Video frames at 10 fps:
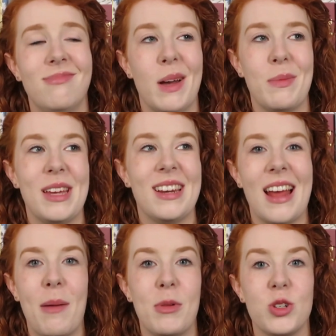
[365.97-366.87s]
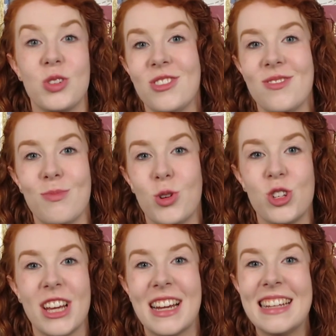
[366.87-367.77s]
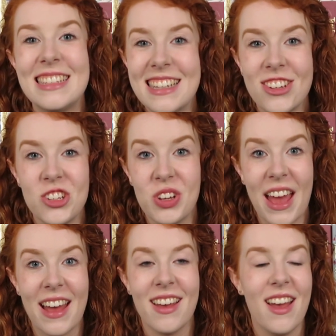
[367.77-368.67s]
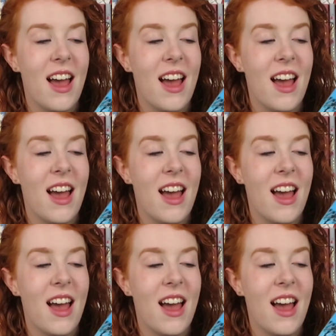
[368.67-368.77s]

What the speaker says: I mean, how much more chick litty could you get?